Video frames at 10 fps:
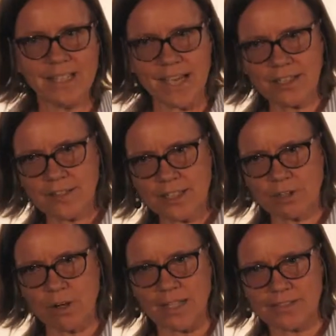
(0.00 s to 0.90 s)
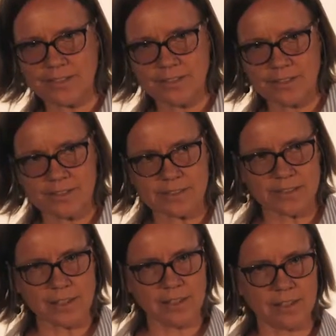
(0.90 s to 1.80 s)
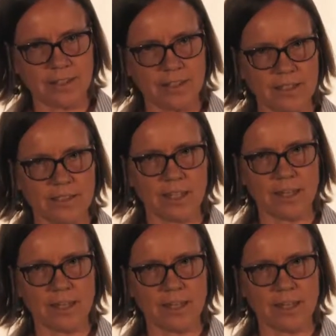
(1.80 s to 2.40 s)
the energy crisis in the